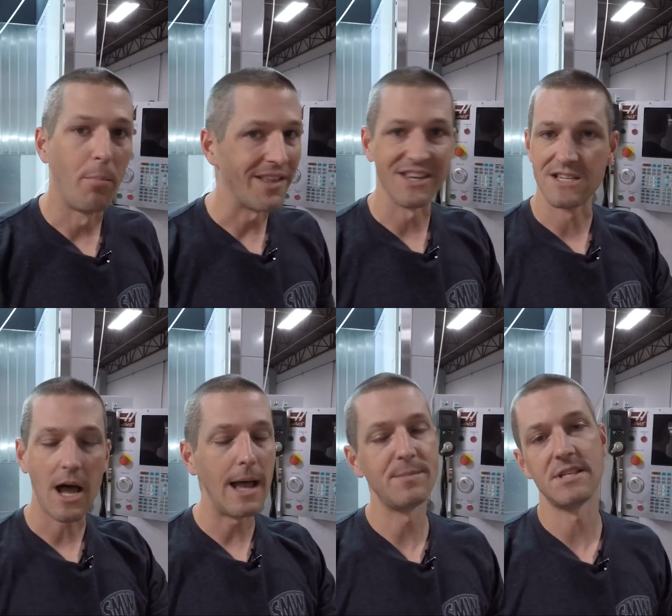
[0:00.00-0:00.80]
but the
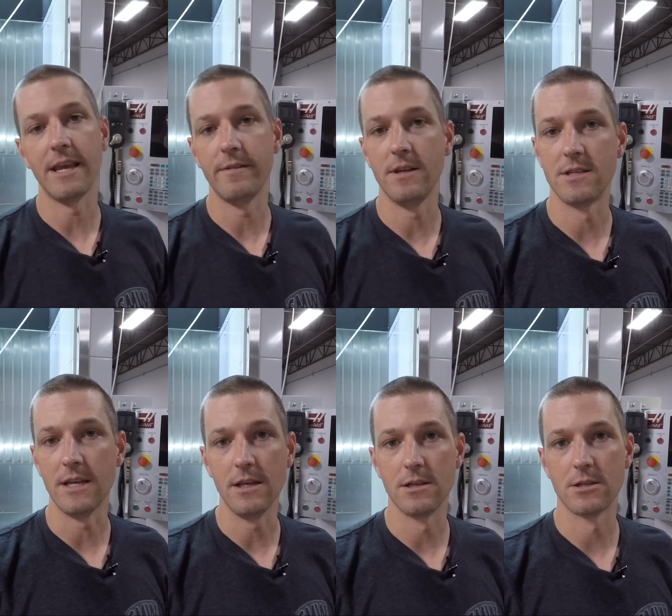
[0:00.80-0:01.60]
time savings
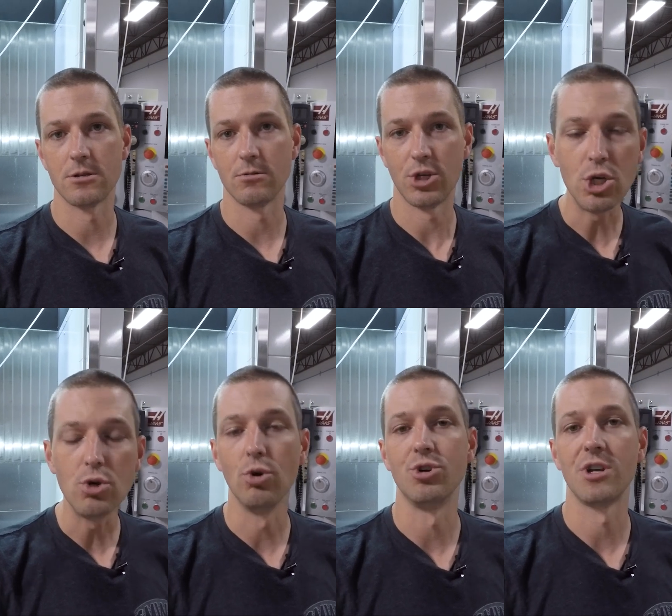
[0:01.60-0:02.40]
is
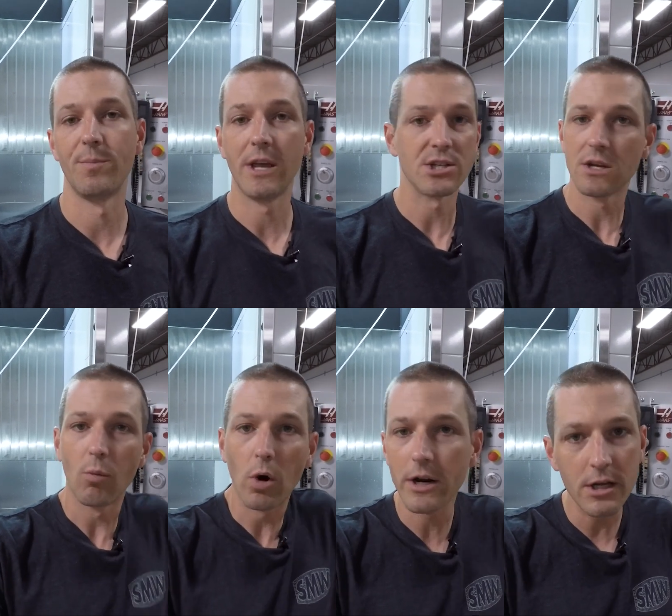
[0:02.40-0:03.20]
huge because
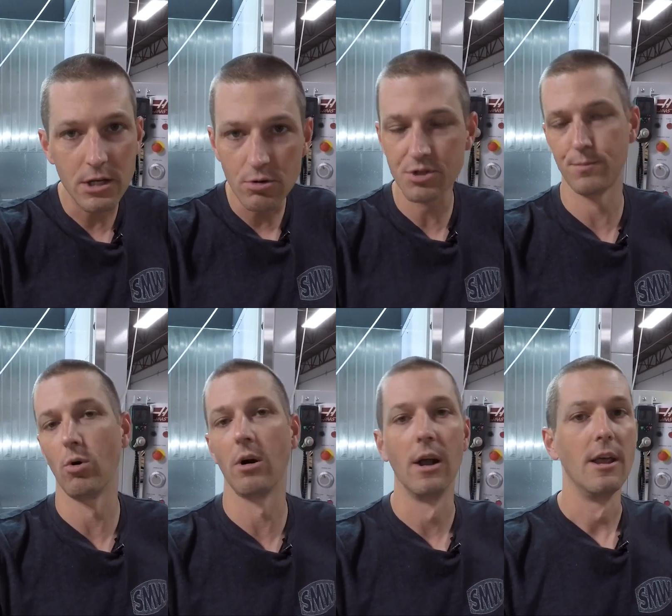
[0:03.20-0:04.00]
we're going to use
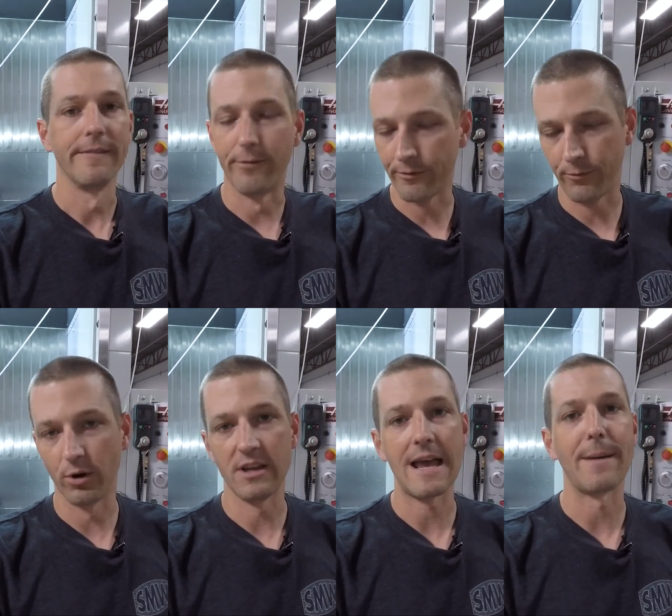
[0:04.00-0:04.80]
more
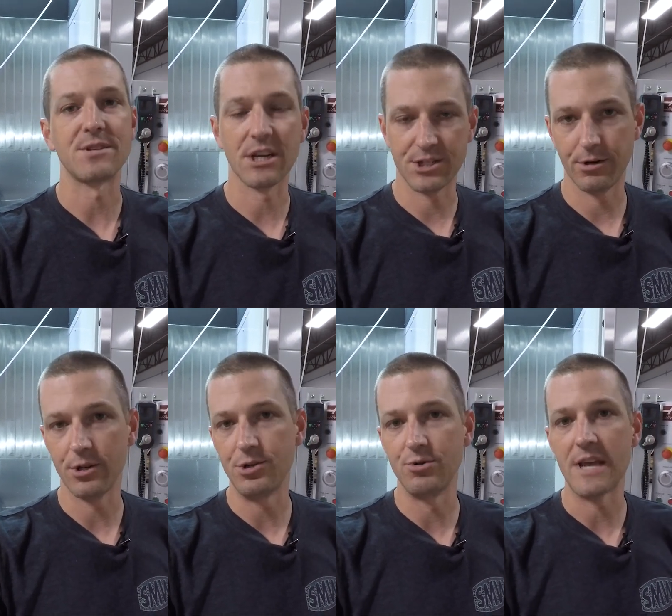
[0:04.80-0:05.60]
440 taps,
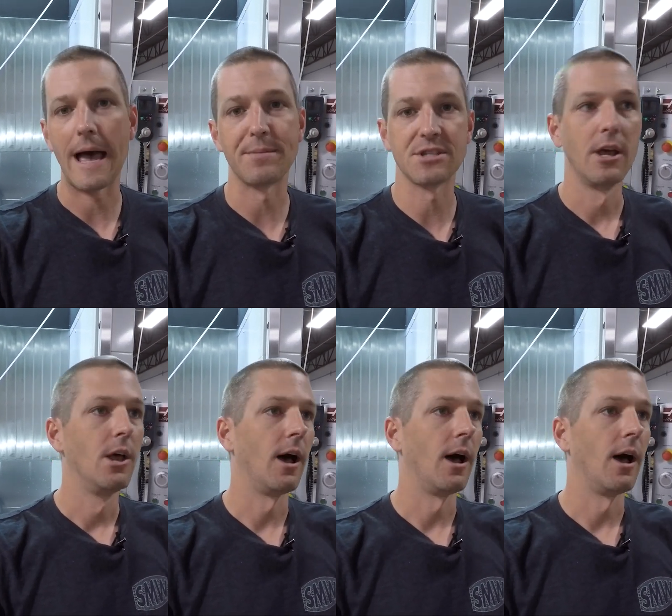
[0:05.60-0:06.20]
632 taps,